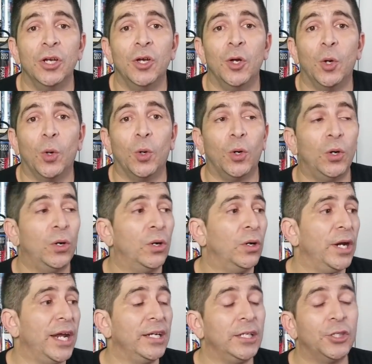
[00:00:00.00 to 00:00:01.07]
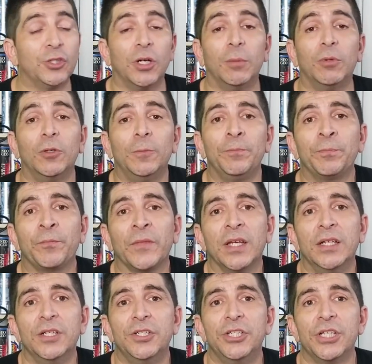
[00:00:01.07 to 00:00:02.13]
or any trouble,
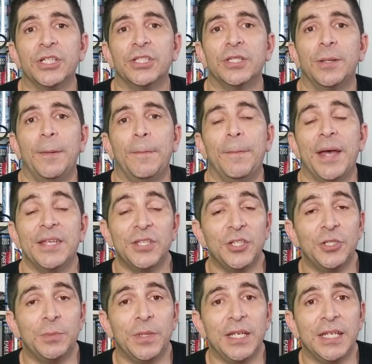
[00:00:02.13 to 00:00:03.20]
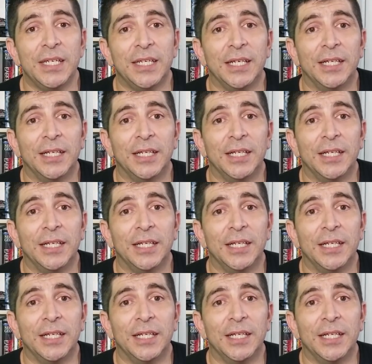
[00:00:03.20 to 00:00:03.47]
just message me